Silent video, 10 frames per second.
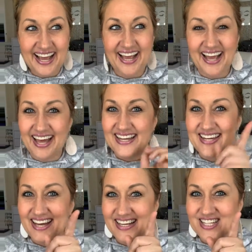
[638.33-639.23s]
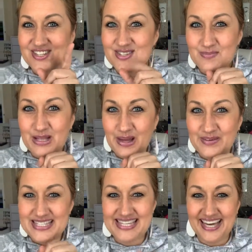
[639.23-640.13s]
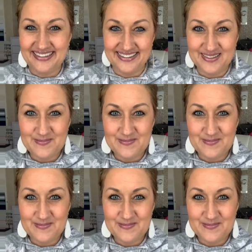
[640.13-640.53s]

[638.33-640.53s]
and get you some glowing skin.